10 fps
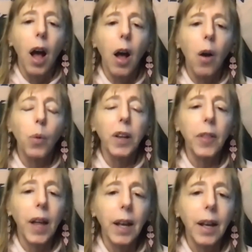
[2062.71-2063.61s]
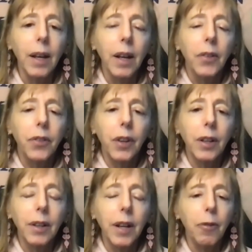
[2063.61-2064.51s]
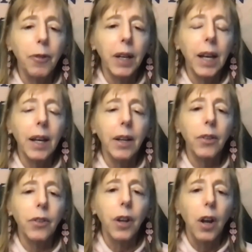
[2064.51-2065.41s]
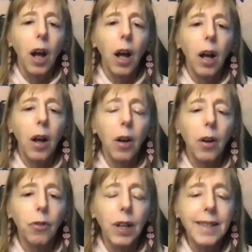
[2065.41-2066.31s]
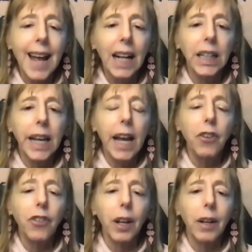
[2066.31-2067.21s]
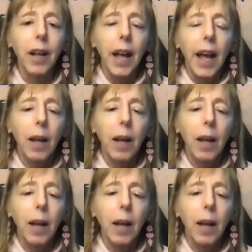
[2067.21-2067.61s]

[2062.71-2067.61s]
with a significant retaliation.